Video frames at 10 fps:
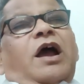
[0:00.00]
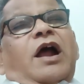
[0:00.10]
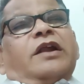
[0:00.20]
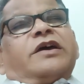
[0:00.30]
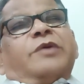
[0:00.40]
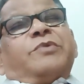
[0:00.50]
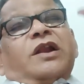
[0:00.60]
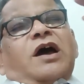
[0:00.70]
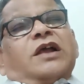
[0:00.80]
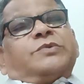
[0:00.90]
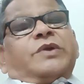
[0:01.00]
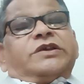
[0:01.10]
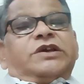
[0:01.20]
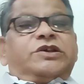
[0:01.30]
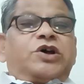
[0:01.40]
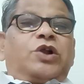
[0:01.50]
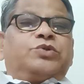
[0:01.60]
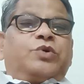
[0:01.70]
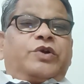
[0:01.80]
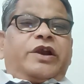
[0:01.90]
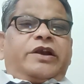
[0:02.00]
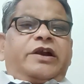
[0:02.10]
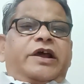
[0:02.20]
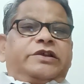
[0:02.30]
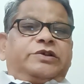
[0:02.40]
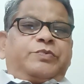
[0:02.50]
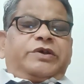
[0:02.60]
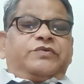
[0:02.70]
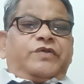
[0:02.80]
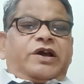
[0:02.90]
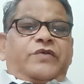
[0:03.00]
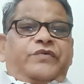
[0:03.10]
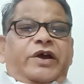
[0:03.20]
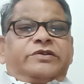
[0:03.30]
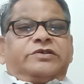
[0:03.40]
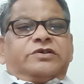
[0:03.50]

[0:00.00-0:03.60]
and criminal conspiracy is also treated as a specific offence